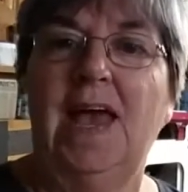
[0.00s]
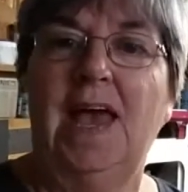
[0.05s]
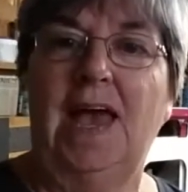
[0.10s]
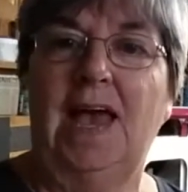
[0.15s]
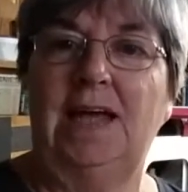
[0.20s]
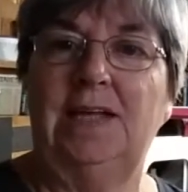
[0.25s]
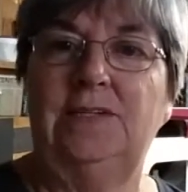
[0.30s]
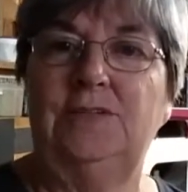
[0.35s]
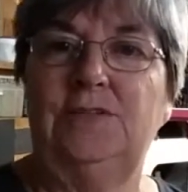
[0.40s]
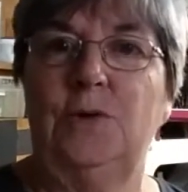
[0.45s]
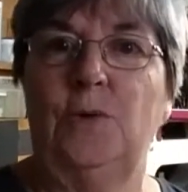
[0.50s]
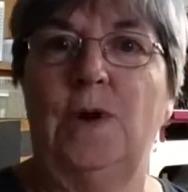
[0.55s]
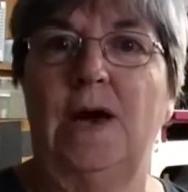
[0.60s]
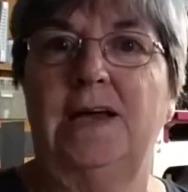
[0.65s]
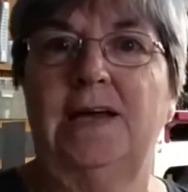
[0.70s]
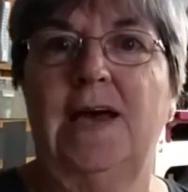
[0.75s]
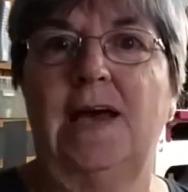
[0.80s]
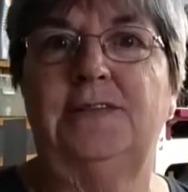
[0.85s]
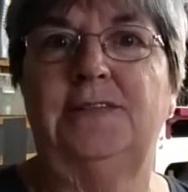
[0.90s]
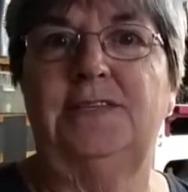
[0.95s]
And so I
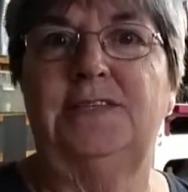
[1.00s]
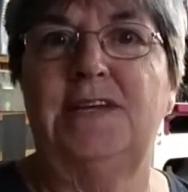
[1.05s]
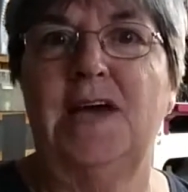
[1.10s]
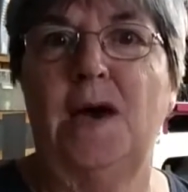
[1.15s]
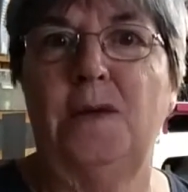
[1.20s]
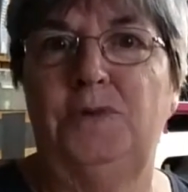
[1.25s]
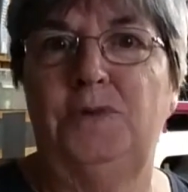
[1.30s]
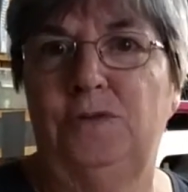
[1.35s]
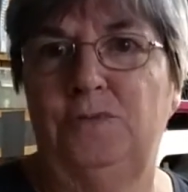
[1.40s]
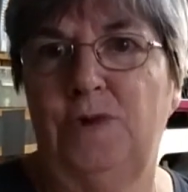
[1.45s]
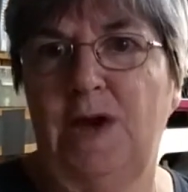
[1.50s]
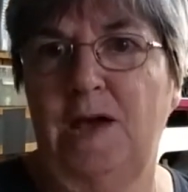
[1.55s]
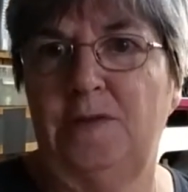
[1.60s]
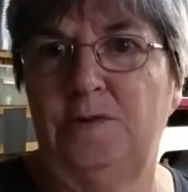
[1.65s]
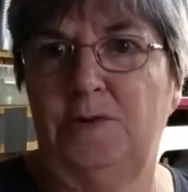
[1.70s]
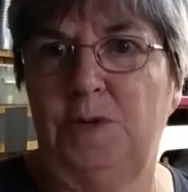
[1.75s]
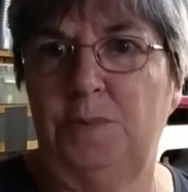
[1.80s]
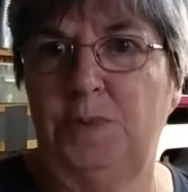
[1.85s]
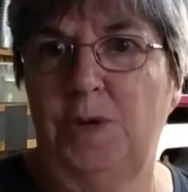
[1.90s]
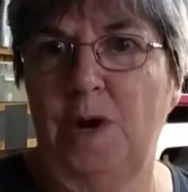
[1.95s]
got stopped
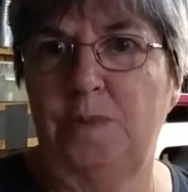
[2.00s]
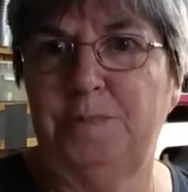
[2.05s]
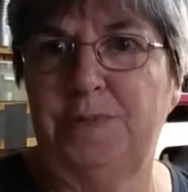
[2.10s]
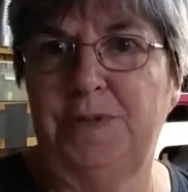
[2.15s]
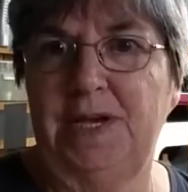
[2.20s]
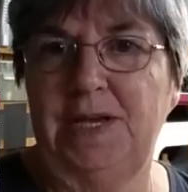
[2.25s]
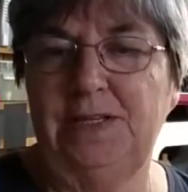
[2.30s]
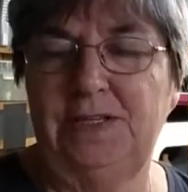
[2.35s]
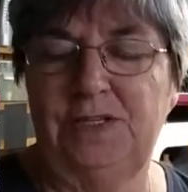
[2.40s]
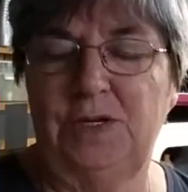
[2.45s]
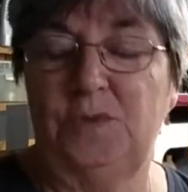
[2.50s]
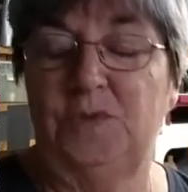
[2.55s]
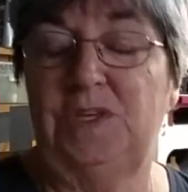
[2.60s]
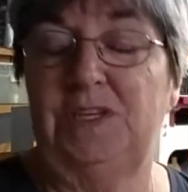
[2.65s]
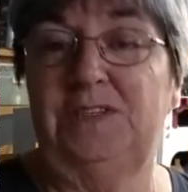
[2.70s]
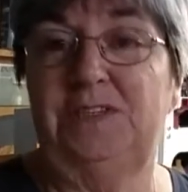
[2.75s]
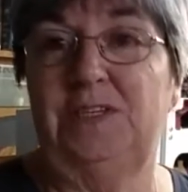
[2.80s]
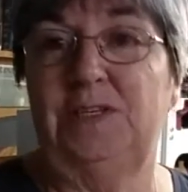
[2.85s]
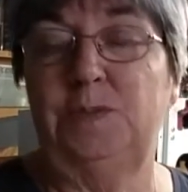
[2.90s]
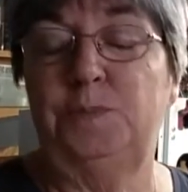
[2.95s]
rather abruptly. So
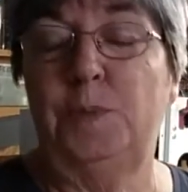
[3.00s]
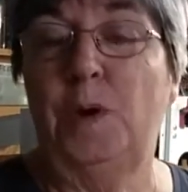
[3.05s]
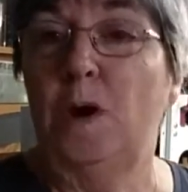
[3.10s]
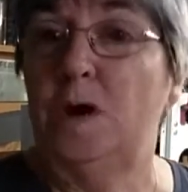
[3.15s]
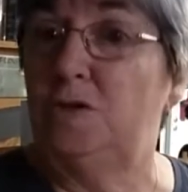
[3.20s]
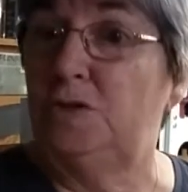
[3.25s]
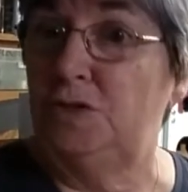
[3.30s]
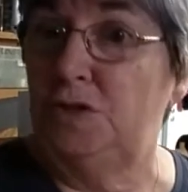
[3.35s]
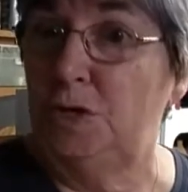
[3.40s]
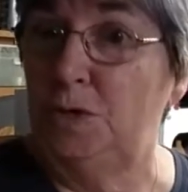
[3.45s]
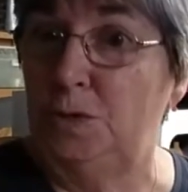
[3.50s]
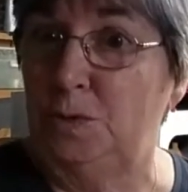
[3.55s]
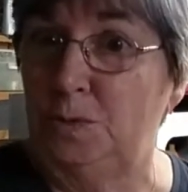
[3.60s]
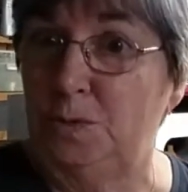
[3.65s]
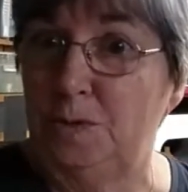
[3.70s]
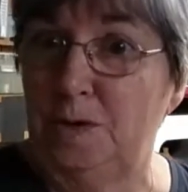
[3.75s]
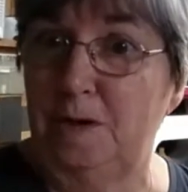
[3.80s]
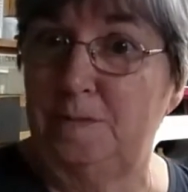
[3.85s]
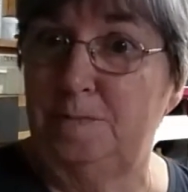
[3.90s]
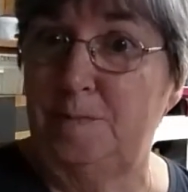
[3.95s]
this is part
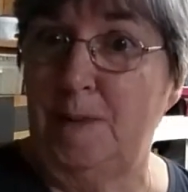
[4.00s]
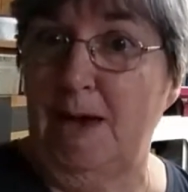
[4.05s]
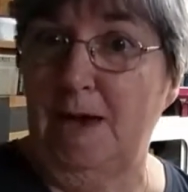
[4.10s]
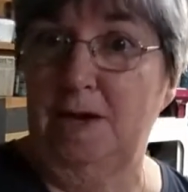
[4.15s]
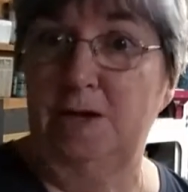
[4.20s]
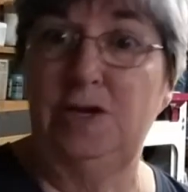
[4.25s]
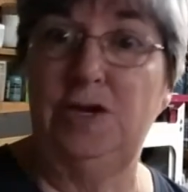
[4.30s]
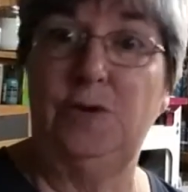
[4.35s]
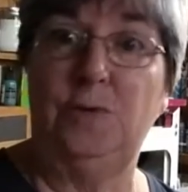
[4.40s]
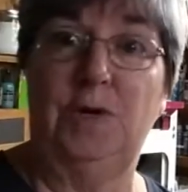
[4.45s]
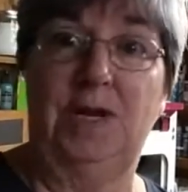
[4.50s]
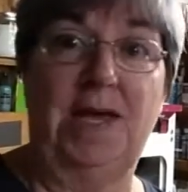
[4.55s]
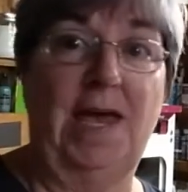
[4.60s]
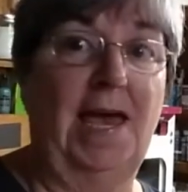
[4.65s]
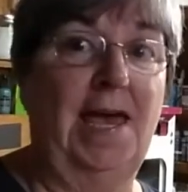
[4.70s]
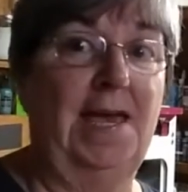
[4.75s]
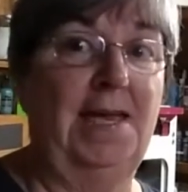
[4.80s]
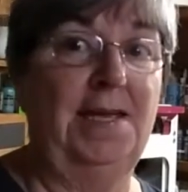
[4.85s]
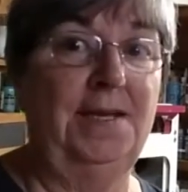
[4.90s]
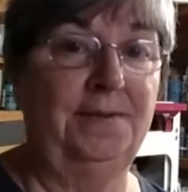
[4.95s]
two of my
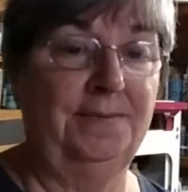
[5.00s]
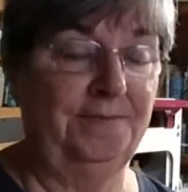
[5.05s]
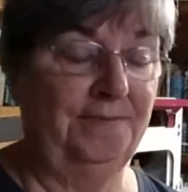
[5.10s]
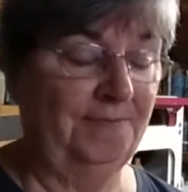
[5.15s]
Q&A.